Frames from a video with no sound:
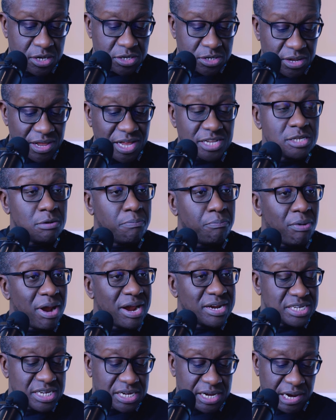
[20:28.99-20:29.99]
So that's
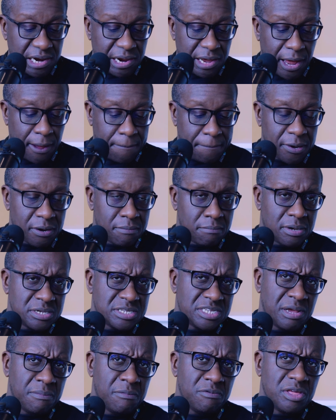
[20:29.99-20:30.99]
practically happened. But
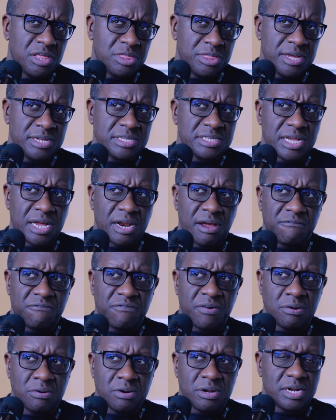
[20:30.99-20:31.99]
some of the things that I
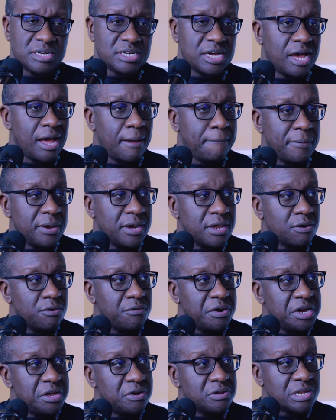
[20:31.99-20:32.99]
found that are happening
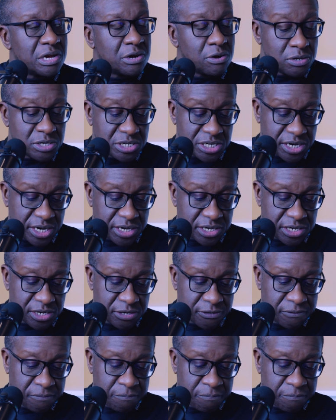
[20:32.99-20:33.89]
already on the continent